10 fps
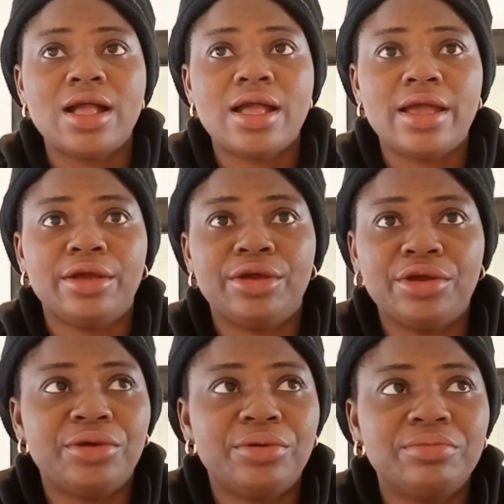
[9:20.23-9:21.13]

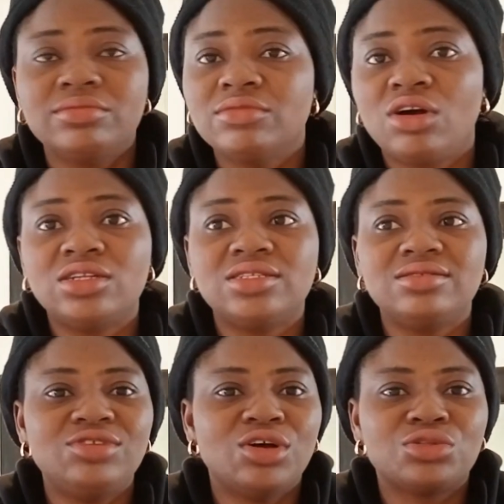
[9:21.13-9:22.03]
all
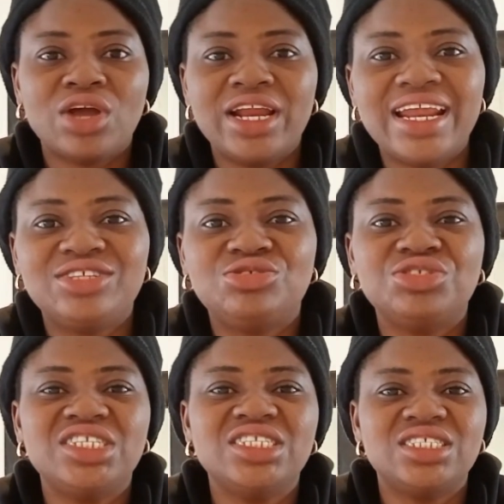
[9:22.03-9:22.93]
your
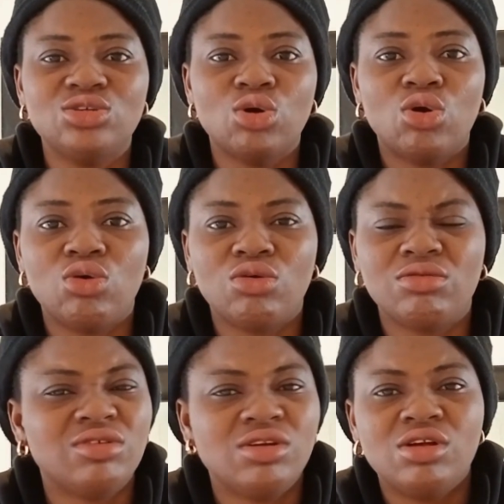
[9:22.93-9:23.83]
toiletries, your